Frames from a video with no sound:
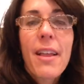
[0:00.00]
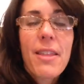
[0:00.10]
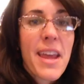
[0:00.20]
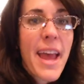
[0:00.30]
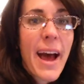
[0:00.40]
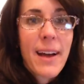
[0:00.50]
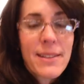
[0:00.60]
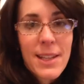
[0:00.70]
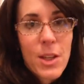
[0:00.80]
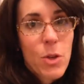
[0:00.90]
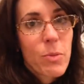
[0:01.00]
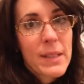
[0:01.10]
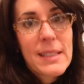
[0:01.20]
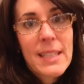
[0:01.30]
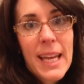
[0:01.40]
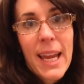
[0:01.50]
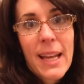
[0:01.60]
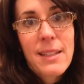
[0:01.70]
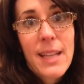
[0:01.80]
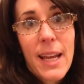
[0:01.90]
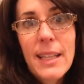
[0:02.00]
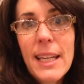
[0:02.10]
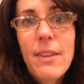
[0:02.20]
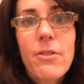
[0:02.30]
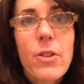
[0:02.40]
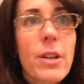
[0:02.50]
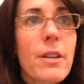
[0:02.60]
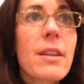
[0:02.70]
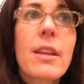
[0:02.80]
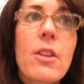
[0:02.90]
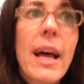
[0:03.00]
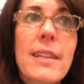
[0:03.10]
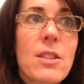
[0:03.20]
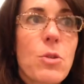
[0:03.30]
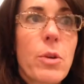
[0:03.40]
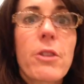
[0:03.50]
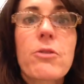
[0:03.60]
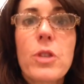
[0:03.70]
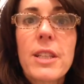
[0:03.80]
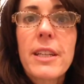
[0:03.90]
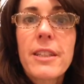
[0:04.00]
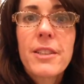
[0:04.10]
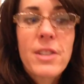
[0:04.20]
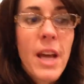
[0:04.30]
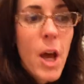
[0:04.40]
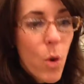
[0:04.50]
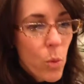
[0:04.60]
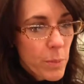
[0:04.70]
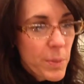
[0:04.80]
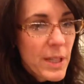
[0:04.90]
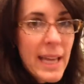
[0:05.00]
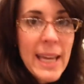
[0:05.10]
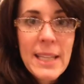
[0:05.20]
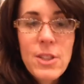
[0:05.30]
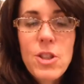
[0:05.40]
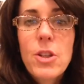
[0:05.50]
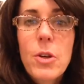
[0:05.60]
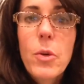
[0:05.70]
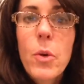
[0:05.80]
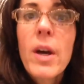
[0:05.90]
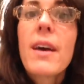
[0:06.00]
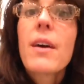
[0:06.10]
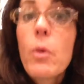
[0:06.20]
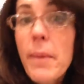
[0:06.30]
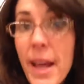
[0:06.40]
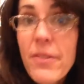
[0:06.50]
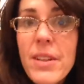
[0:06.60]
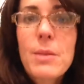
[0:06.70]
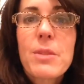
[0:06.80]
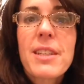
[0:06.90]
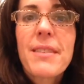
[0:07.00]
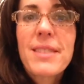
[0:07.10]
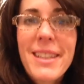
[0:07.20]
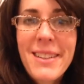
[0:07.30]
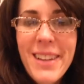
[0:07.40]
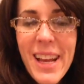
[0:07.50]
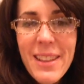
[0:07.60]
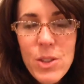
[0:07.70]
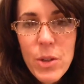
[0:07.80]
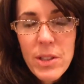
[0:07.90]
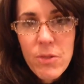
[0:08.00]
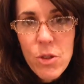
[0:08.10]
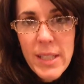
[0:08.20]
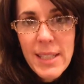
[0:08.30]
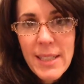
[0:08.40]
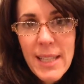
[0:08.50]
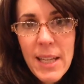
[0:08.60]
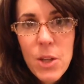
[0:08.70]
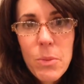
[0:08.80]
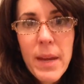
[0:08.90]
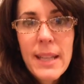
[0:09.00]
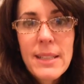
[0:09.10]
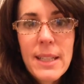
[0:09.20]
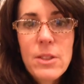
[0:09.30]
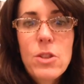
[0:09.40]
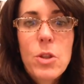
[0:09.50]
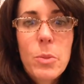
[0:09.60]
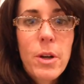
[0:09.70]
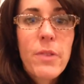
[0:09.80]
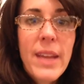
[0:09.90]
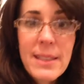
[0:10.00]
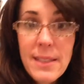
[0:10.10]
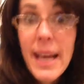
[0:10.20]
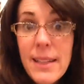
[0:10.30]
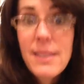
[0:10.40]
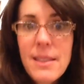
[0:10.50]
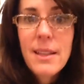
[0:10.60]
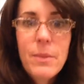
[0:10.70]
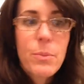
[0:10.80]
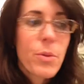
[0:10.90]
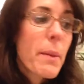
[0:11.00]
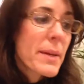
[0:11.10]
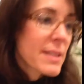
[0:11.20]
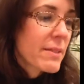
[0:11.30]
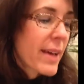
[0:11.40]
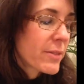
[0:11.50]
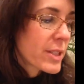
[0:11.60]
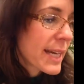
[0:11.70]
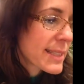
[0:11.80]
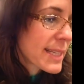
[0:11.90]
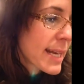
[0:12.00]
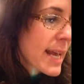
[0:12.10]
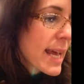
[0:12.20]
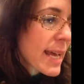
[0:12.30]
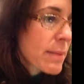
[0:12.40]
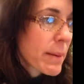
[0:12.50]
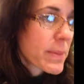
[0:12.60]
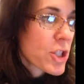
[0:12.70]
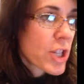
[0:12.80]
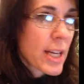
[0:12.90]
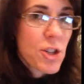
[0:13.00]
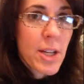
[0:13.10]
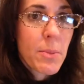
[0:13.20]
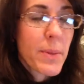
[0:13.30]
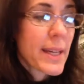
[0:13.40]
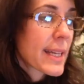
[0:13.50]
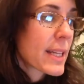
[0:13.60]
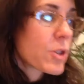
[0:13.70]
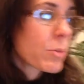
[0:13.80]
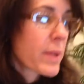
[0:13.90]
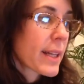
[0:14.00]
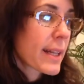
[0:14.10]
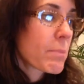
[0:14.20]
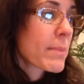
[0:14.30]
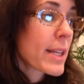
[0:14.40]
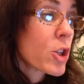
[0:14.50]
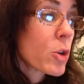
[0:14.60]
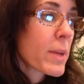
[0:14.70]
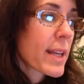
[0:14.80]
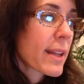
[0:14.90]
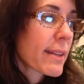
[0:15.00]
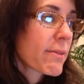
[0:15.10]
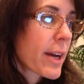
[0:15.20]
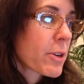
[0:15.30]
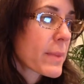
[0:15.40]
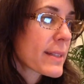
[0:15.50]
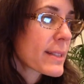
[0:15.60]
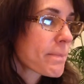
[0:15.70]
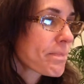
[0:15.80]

the ads that you've been seeing daily for the last 3 or 4 years will manifest themselves in the sorts of choices that you make as a consumer. That's the premise of advertising. It might be changing a bit in new medial environments.